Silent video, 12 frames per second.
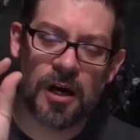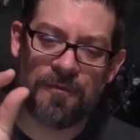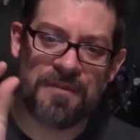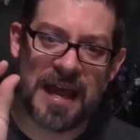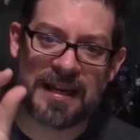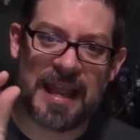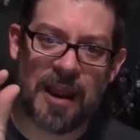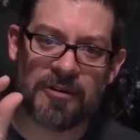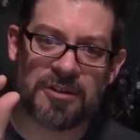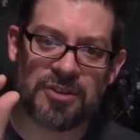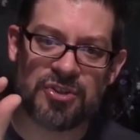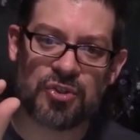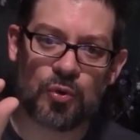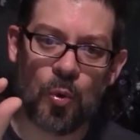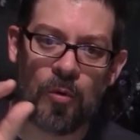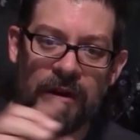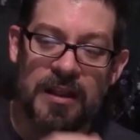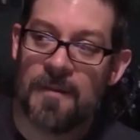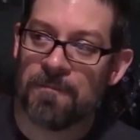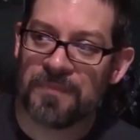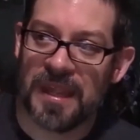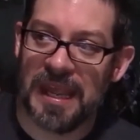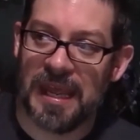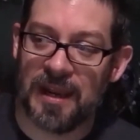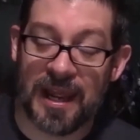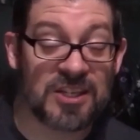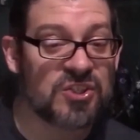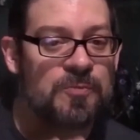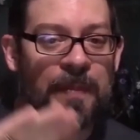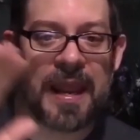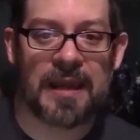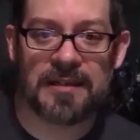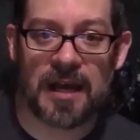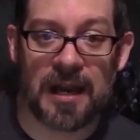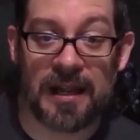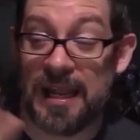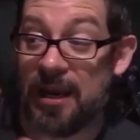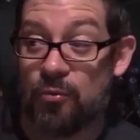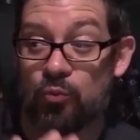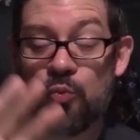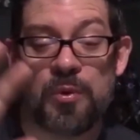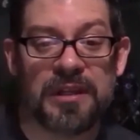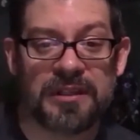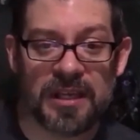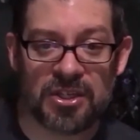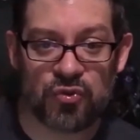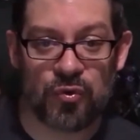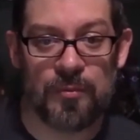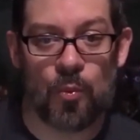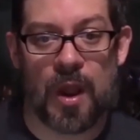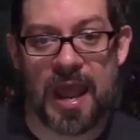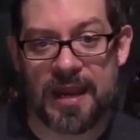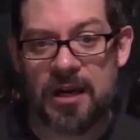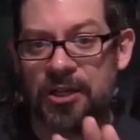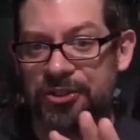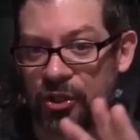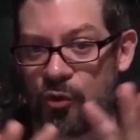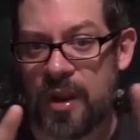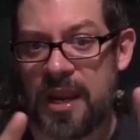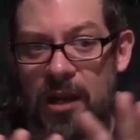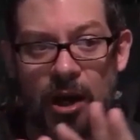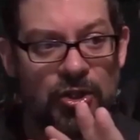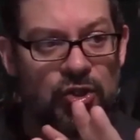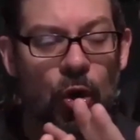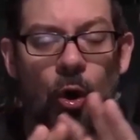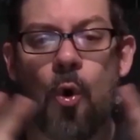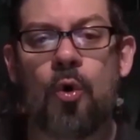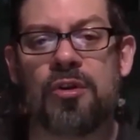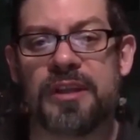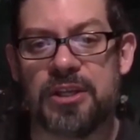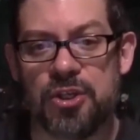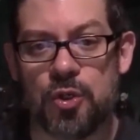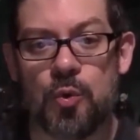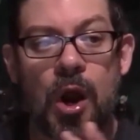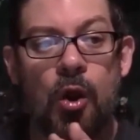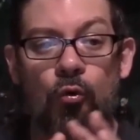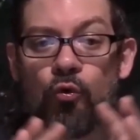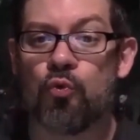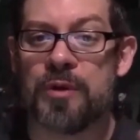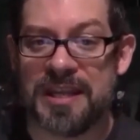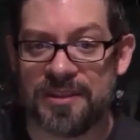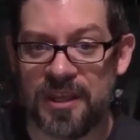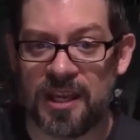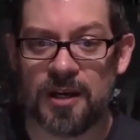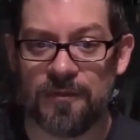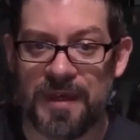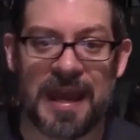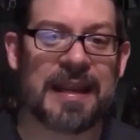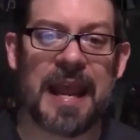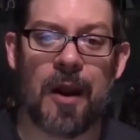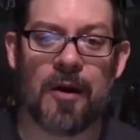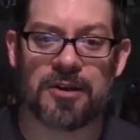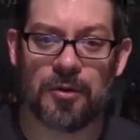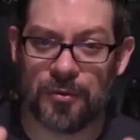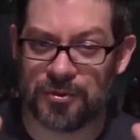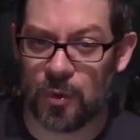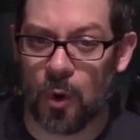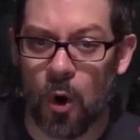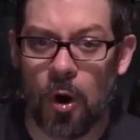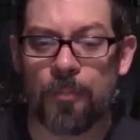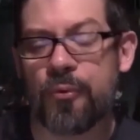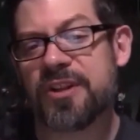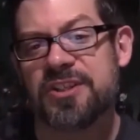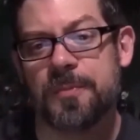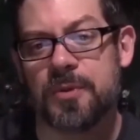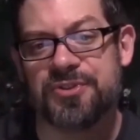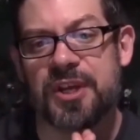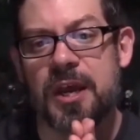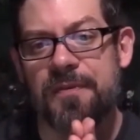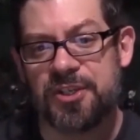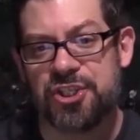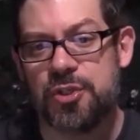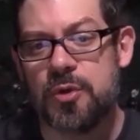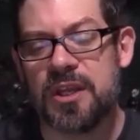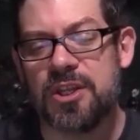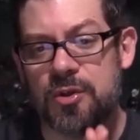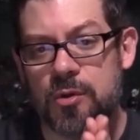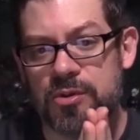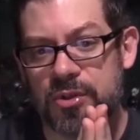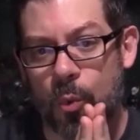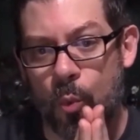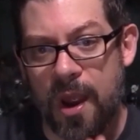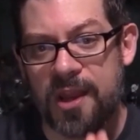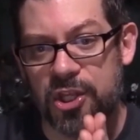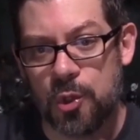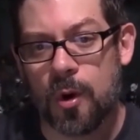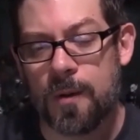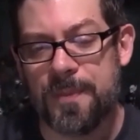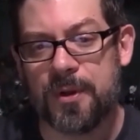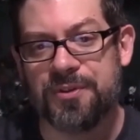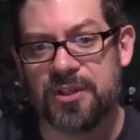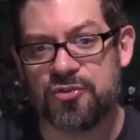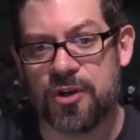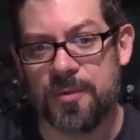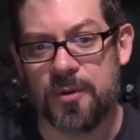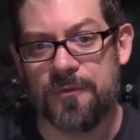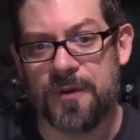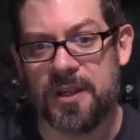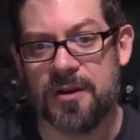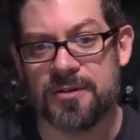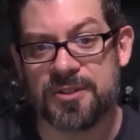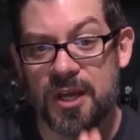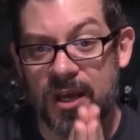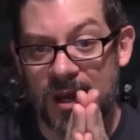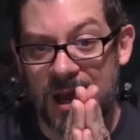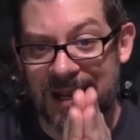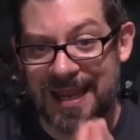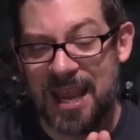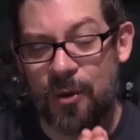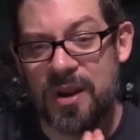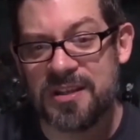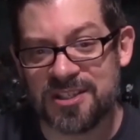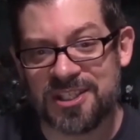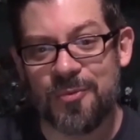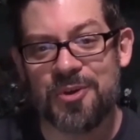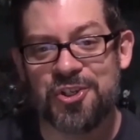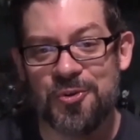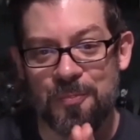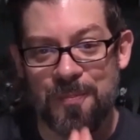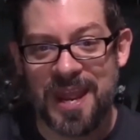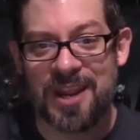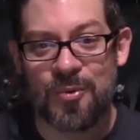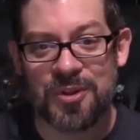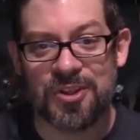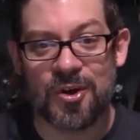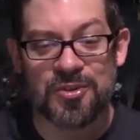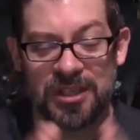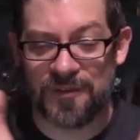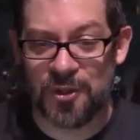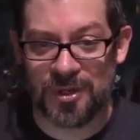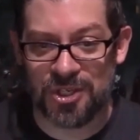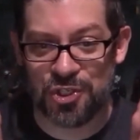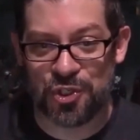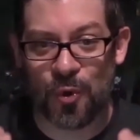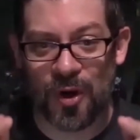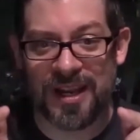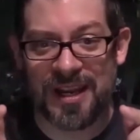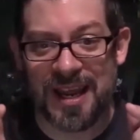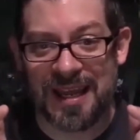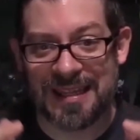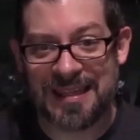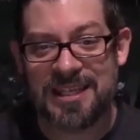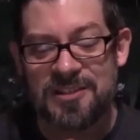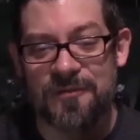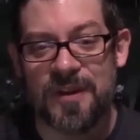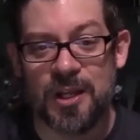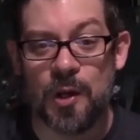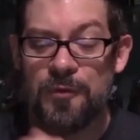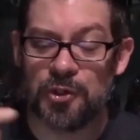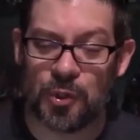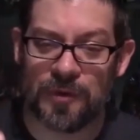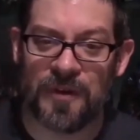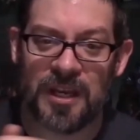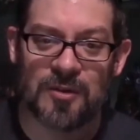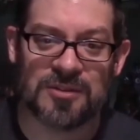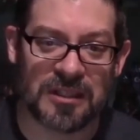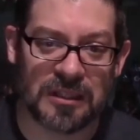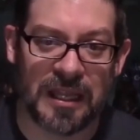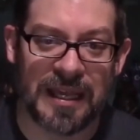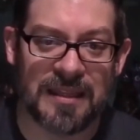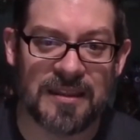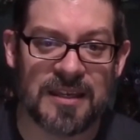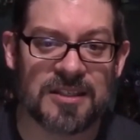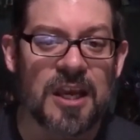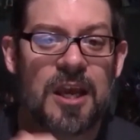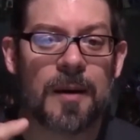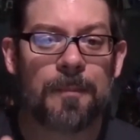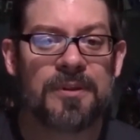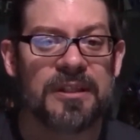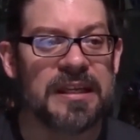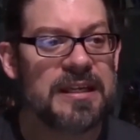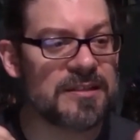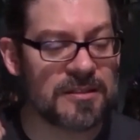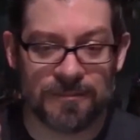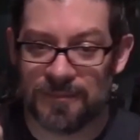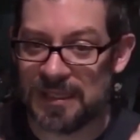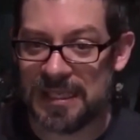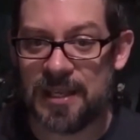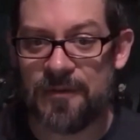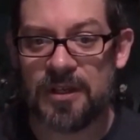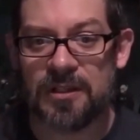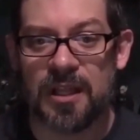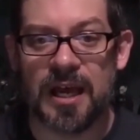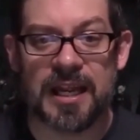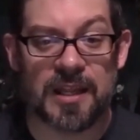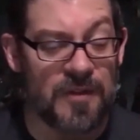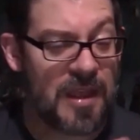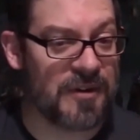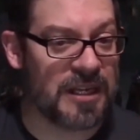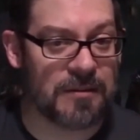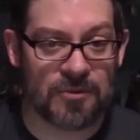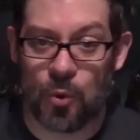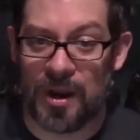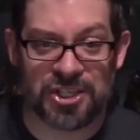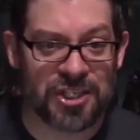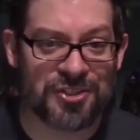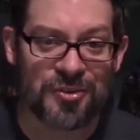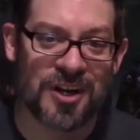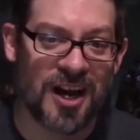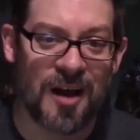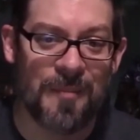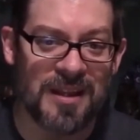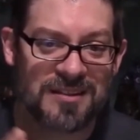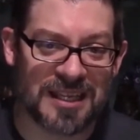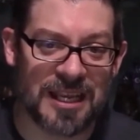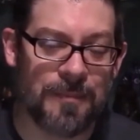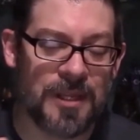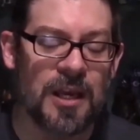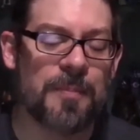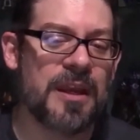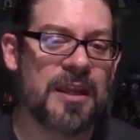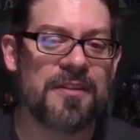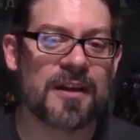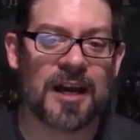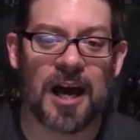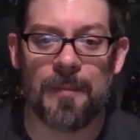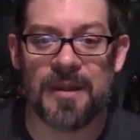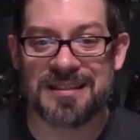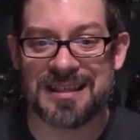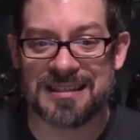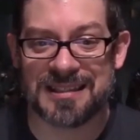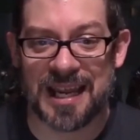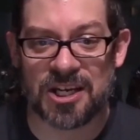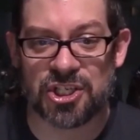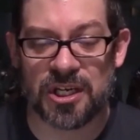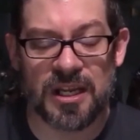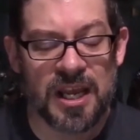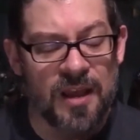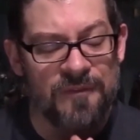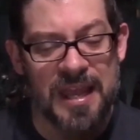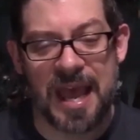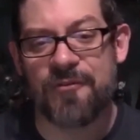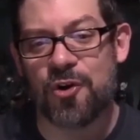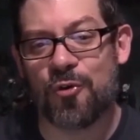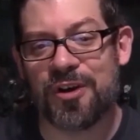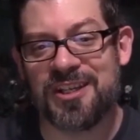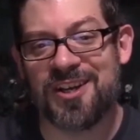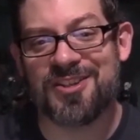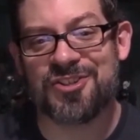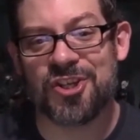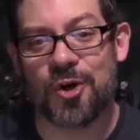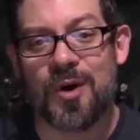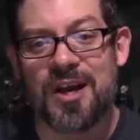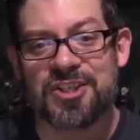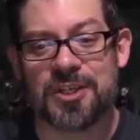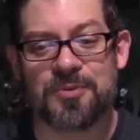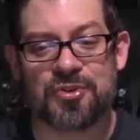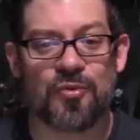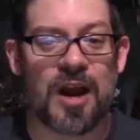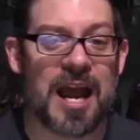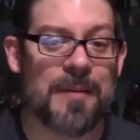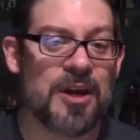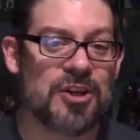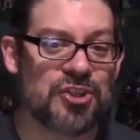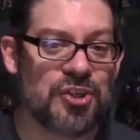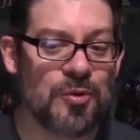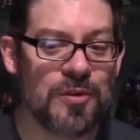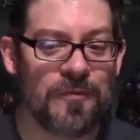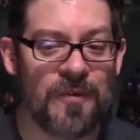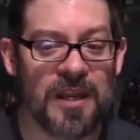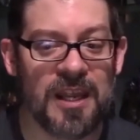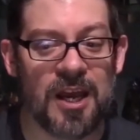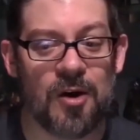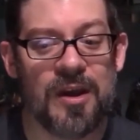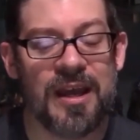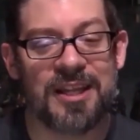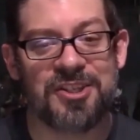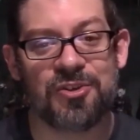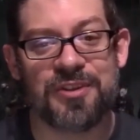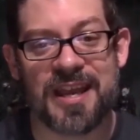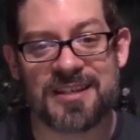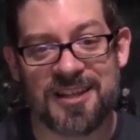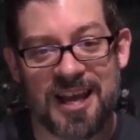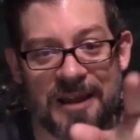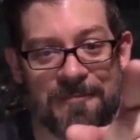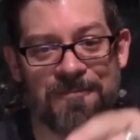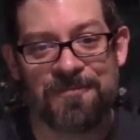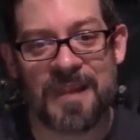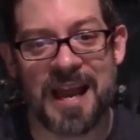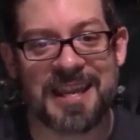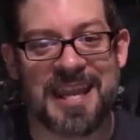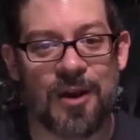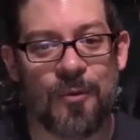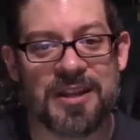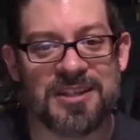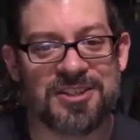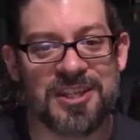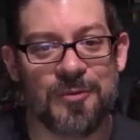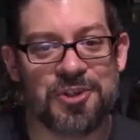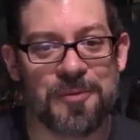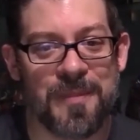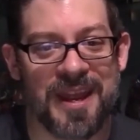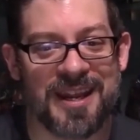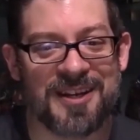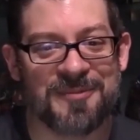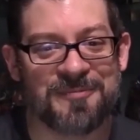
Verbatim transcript: of that character's story and expand on it in a really extreme way to create a totally new rethink of that character. Those are all principles that you can use when you are building tribute figures. Can't wait to see what you make with those. If you enjoy this video, if you enjoy videos like this, please give it a like. If you have any questions or comments, hit me up in the comments section. If you haven't already done so, subscribe to the video. Until next time, I can't wait to see what you make.